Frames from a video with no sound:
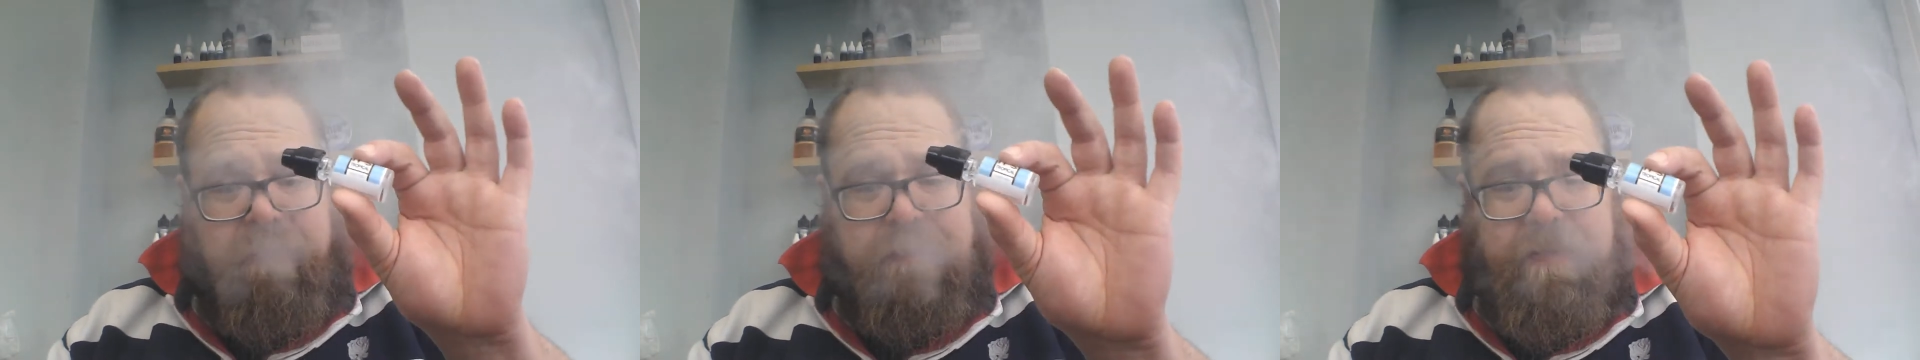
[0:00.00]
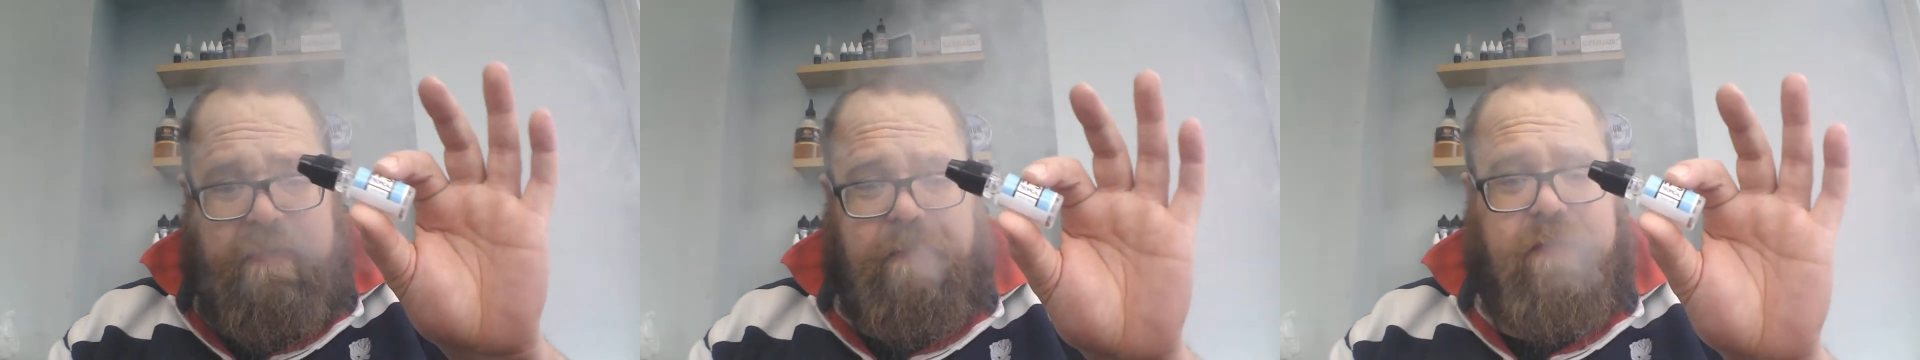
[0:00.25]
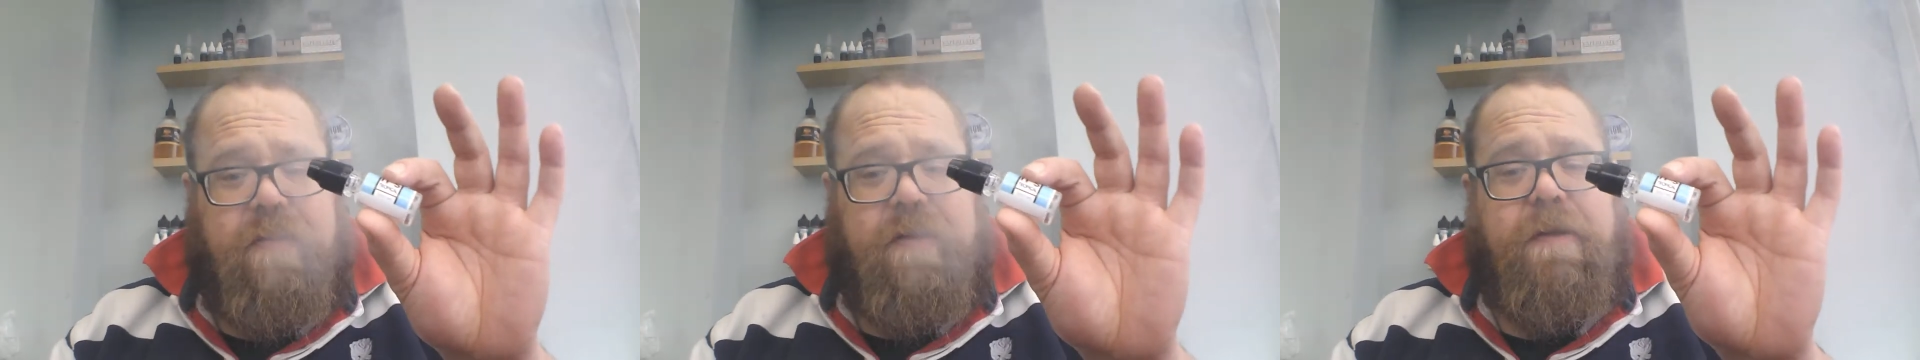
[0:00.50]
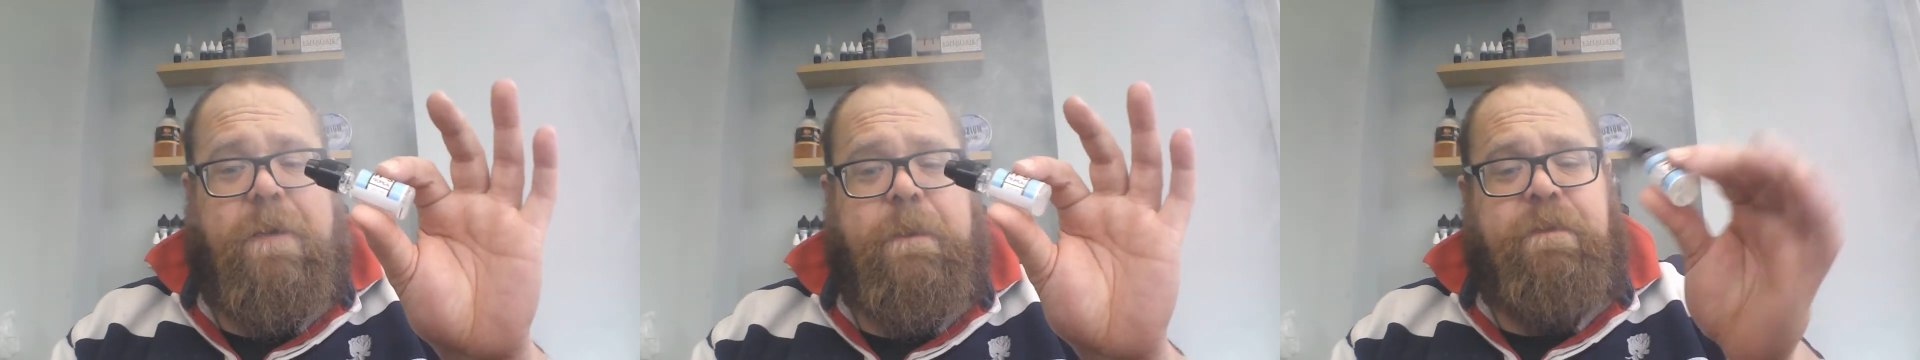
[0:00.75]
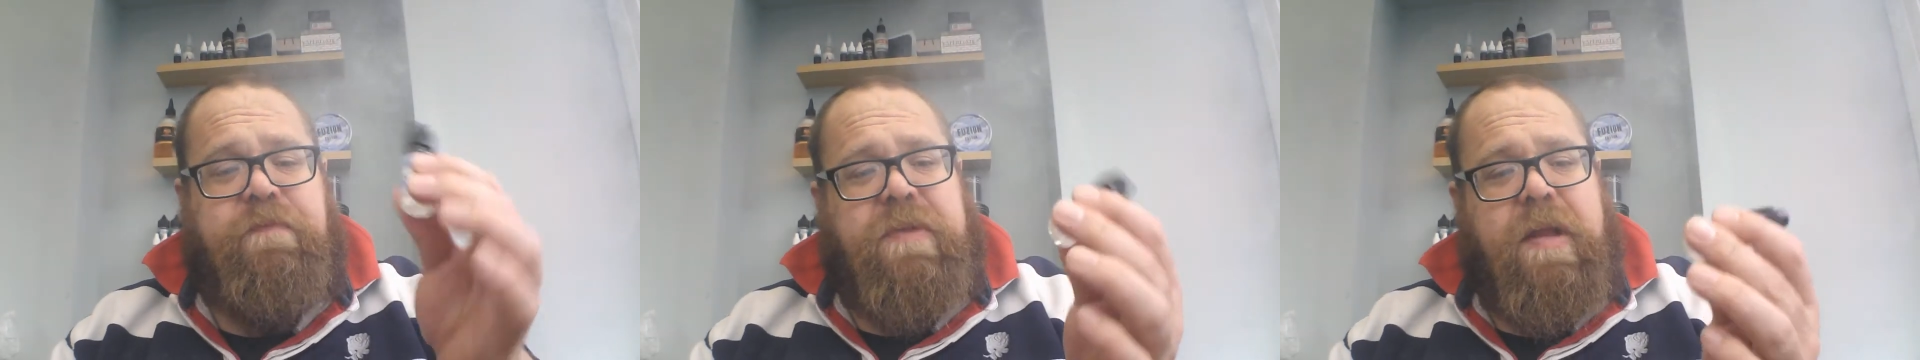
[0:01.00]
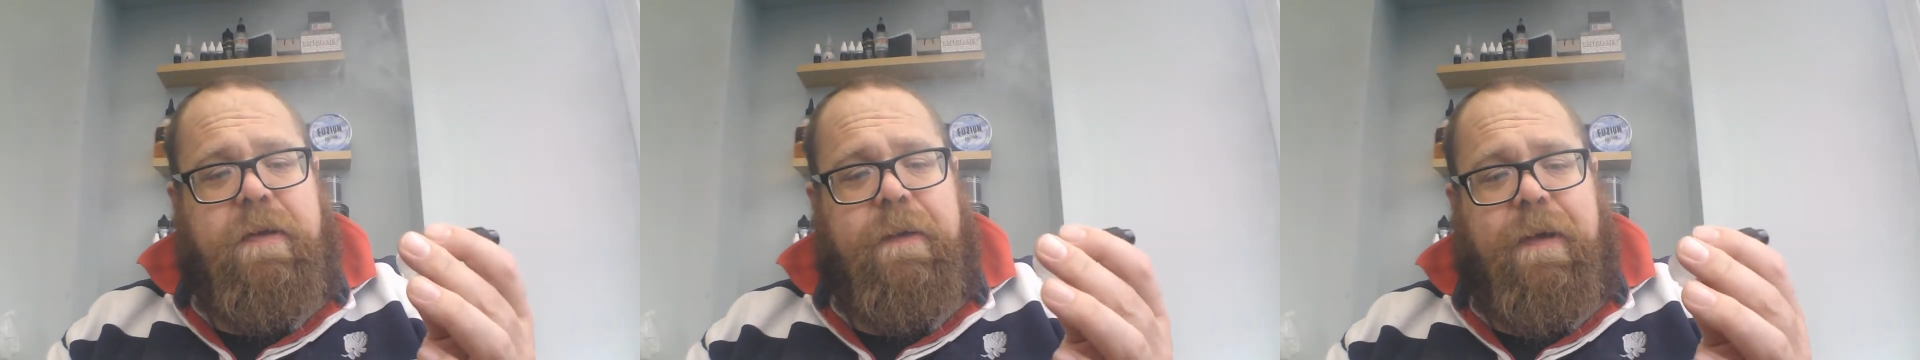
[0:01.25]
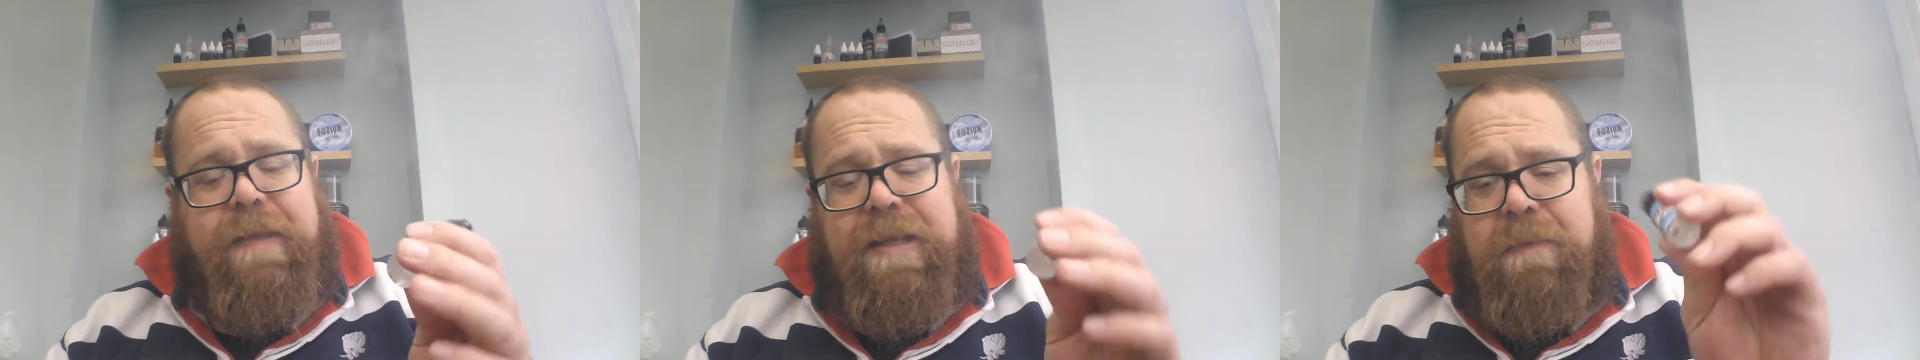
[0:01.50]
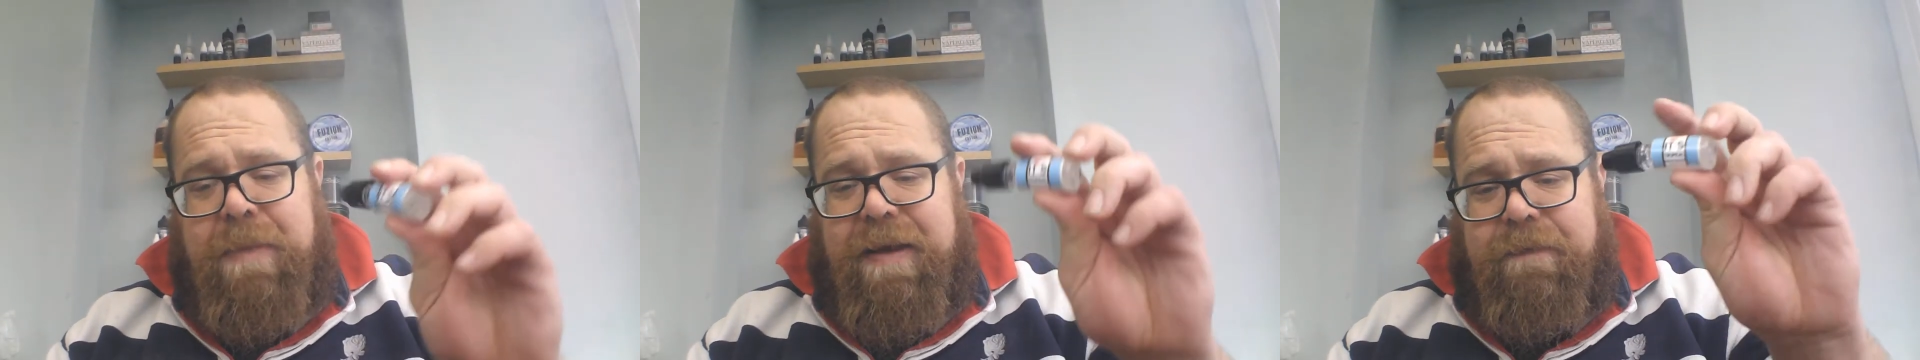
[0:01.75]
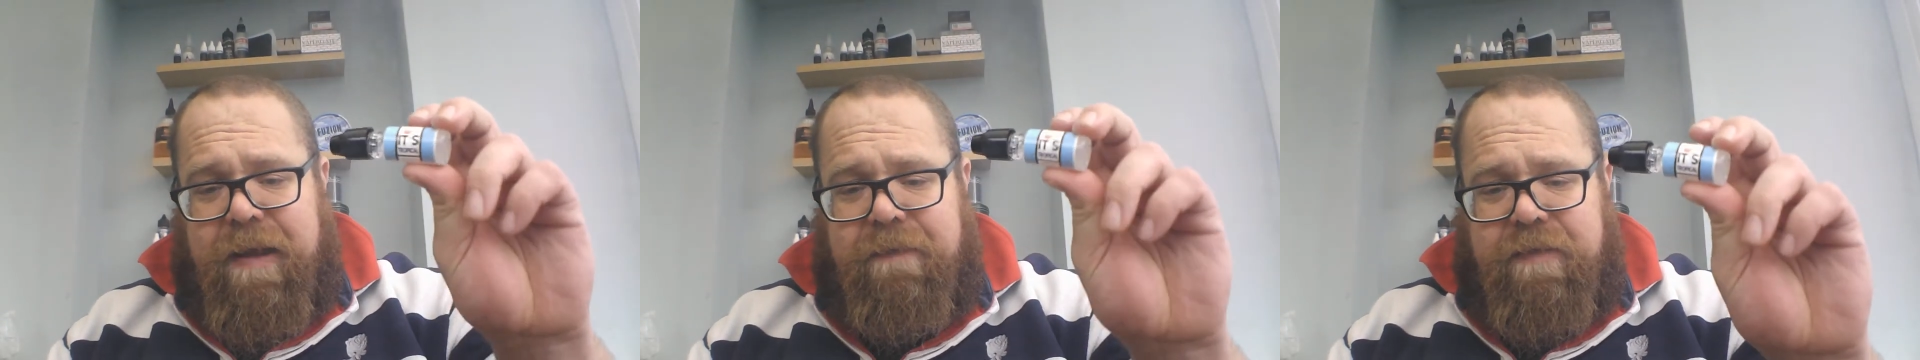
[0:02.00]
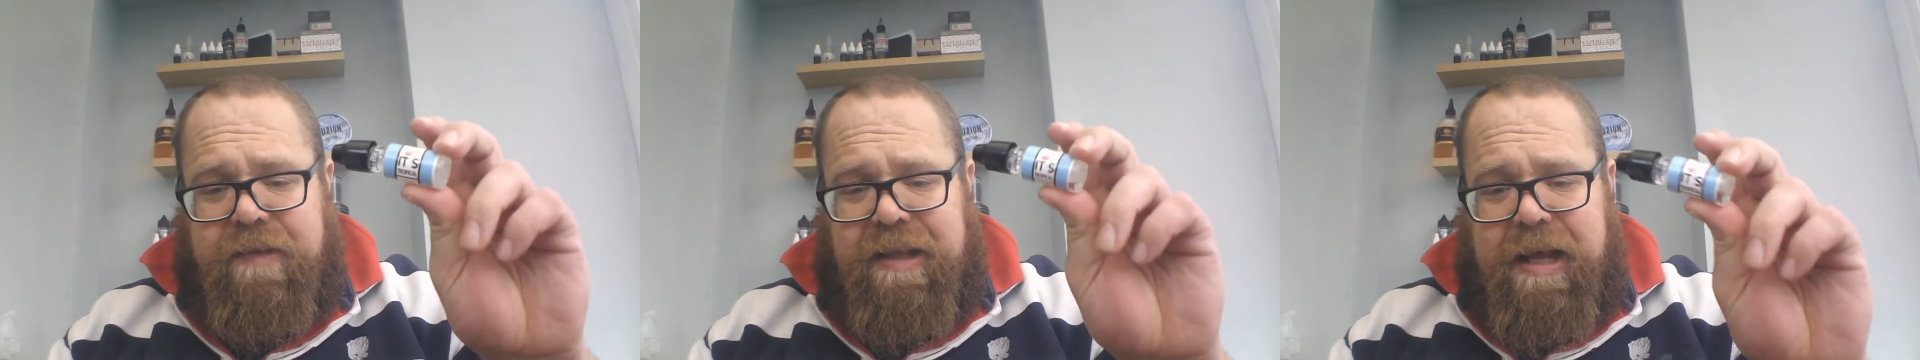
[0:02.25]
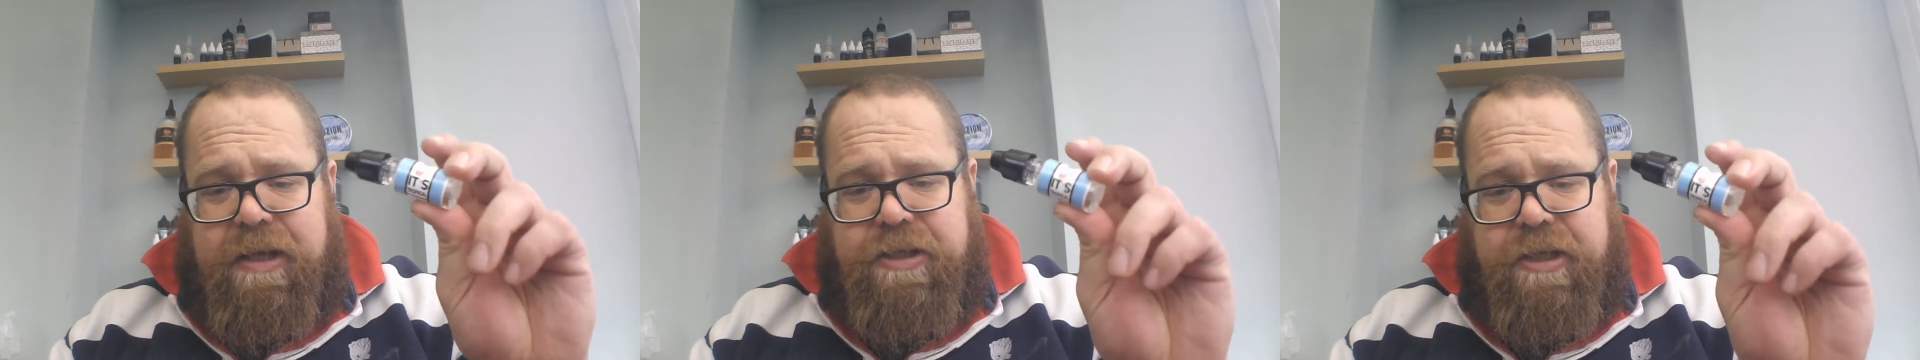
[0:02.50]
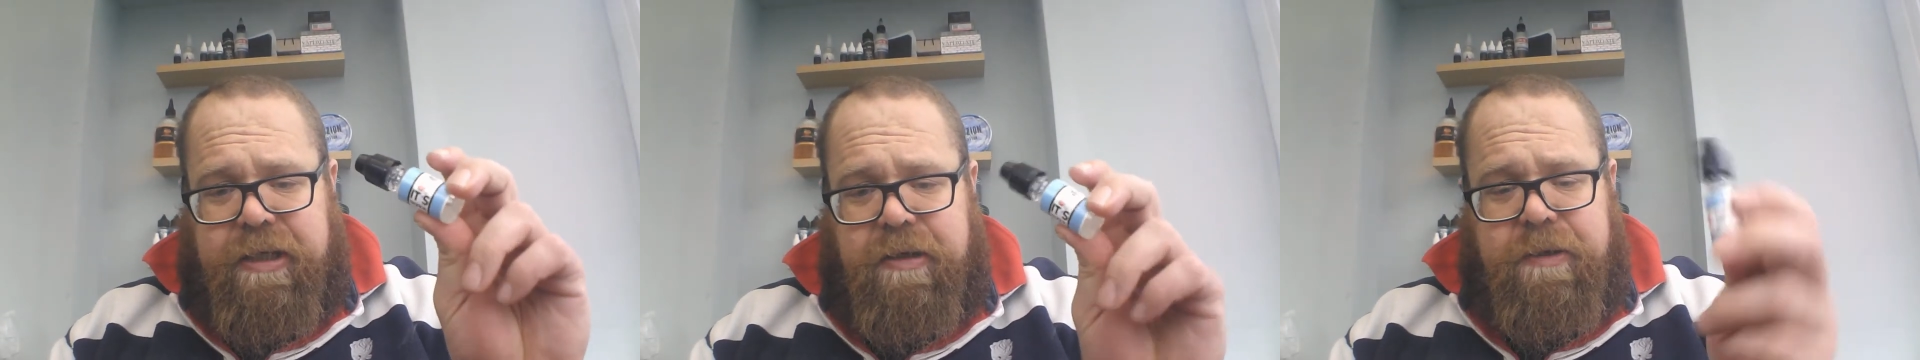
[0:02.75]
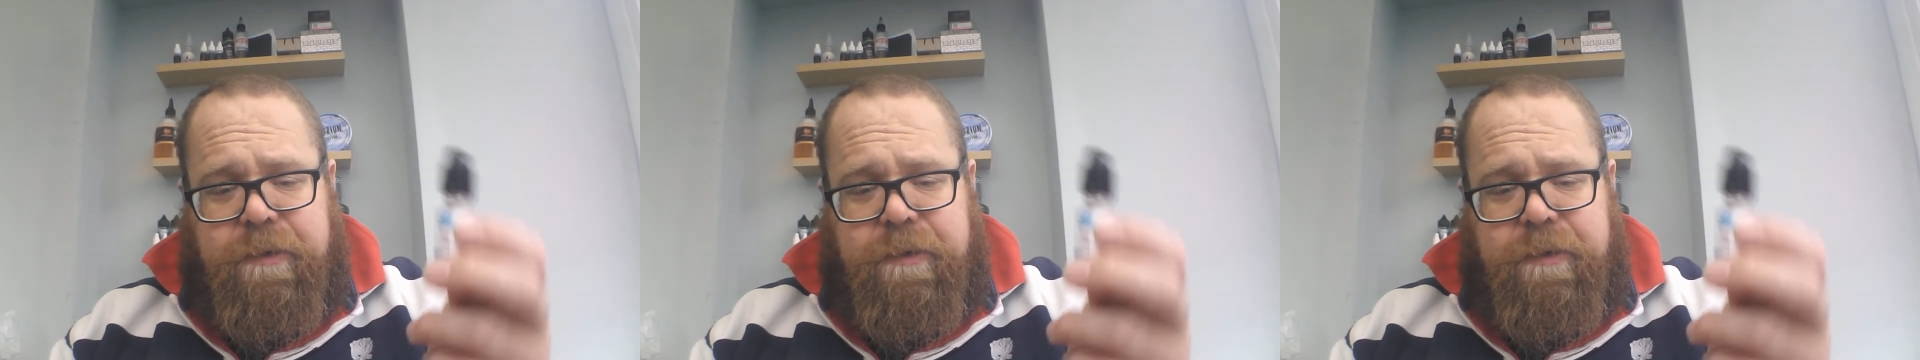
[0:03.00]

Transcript: fruits. I think the main flavour is lychee.